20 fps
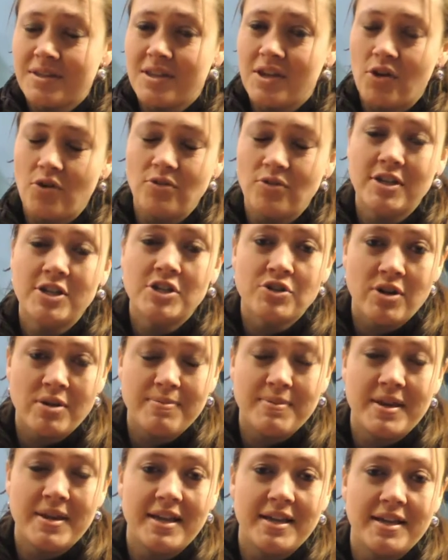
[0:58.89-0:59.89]
The only
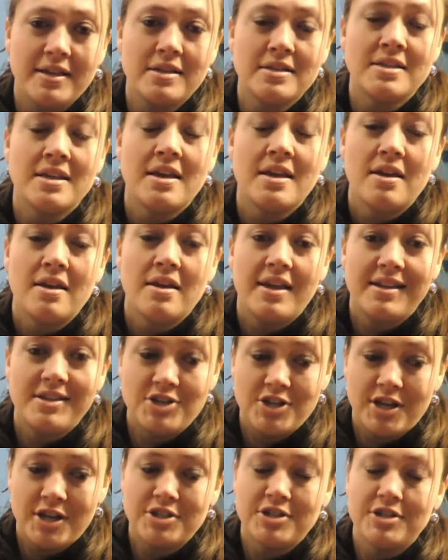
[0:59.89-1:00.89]
treatment is
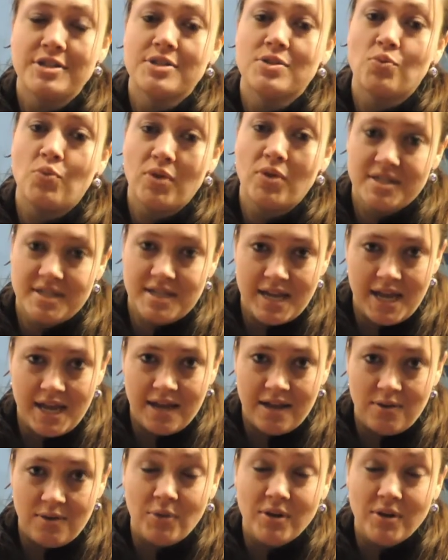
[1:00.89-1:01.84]
injections once a,